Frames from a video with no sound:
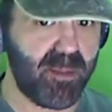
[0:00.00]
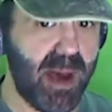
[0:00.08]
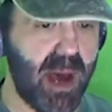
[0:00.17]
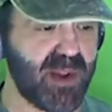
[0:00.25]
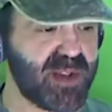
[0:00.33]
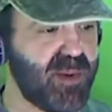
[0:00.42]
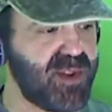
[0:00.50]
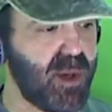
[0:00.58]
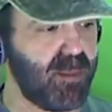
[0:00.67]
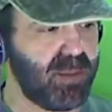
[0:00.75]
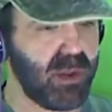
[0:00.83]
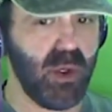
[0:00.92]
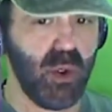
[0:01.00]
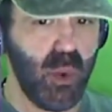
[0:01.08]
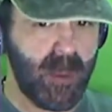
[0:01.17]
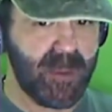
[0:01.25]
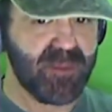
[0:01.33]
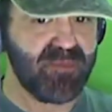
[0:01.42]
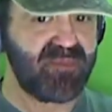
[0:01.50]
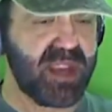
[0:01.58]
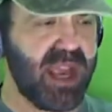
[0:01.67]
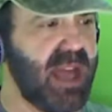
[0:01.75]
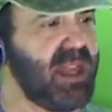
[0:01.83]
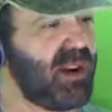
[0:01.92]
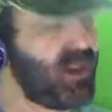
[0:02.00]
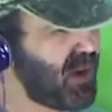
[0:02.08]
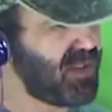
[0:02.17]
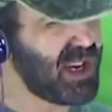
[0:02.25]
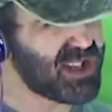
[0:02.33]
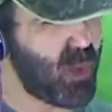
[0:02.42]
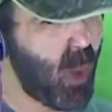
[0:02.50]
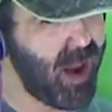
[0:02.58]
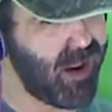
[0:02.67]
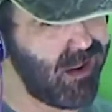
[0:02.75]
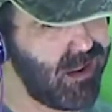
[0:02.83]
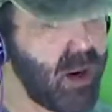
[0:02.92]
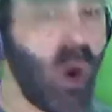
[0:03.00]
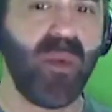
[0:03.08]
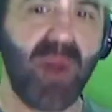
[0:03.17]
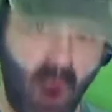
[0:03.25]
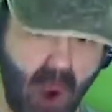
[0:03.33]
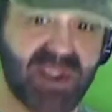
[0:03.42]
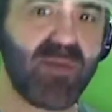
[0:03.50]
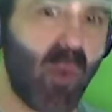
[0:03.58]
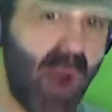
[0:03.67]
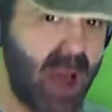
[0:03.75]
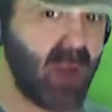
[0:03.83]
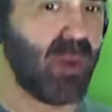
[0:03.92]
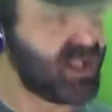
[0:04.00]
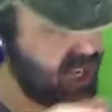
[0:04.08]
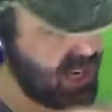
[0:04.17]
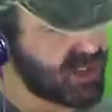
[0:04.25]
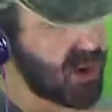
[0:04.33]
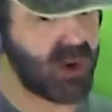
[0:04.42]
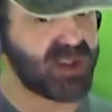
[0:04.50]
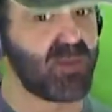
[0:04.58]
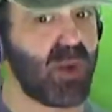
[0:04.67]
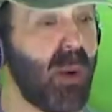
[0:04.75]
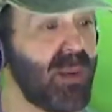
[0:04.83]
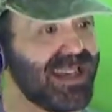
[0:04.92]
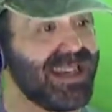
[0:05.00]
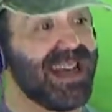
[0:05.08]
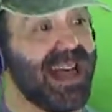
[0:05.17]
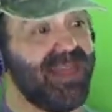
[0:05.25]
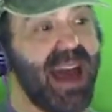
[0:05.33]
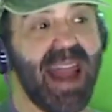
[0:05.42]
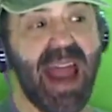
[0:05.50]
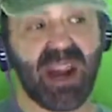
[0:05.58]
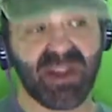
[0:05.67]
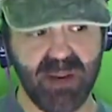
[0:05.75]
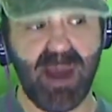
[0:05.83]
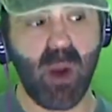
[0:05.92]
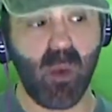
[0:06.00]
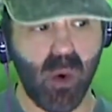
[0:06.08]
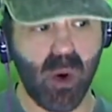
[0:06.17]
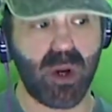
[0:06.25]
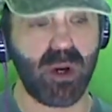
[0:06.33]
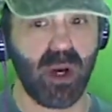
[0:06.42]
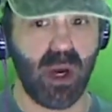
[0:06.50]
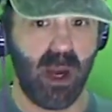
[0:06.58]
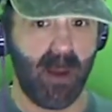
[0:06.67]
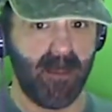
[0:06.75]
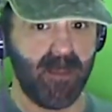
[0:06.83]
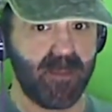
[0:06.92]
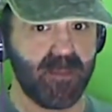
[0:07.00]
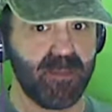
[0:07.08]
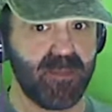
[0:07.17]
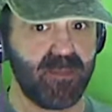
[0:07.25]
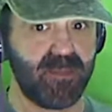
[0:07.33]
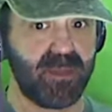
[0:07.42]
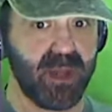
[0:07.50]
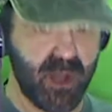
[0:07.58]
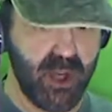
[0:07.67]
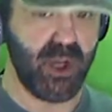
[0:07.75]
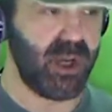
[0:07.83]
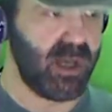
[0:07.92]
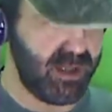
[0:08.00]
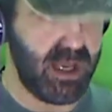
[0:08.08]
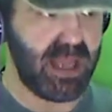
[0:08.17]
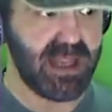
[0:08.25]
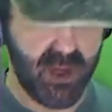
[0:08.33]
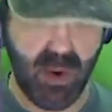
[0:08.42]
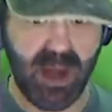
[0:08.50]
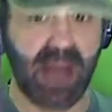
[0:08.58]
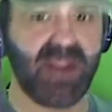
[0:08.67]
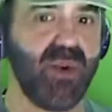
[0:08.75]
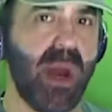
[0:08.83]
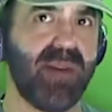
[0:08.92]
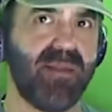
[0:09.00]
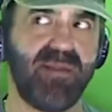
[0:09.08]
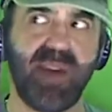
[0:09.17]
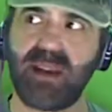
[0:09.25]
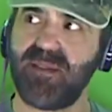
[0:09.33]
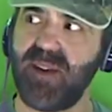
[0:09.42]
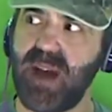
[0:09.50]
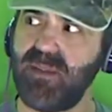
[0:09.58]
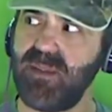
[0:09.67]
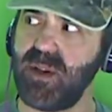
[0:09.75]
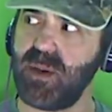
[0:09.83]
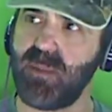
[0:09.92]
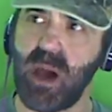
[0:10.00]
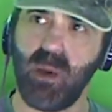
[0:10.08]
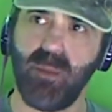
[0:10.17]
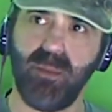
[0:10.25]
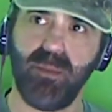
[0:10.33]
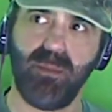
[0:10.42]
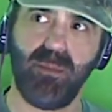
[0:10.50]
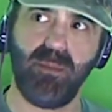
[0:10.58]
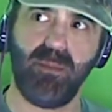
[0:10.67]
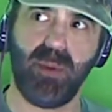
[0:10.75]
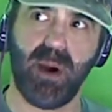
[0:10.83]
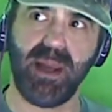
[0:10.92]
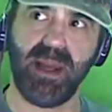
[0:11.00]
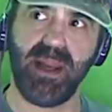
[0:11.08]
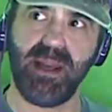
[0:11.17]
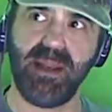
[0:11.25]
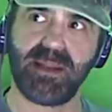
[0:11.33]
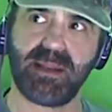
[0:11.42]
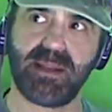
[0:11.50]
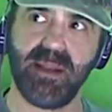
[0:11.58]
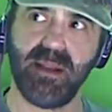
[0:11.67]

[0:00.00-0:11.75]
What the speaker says: bottles, but they're blue, and aren't they square? Oh, there are some round ones. Yes, there are some round ones. That actually might work good. Yeah, you're right. I do have, in fact, a 5-liter bottle, but it is